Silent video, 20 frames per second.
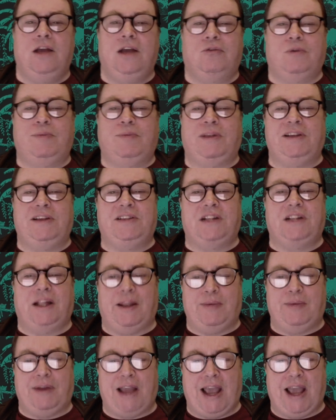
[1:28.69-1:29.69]
replaced
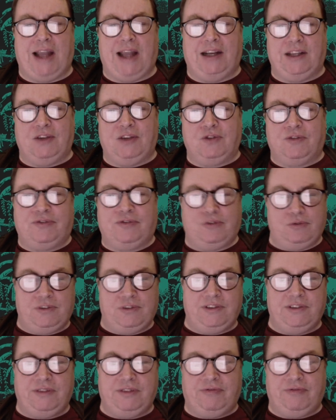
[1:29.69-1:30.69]
Clement Attlee on the
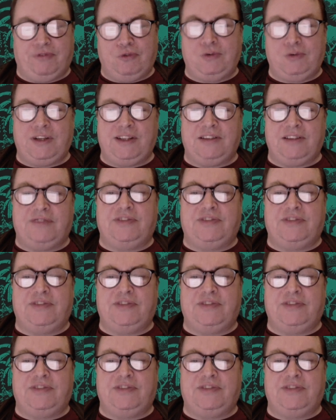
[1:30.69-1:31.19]
14th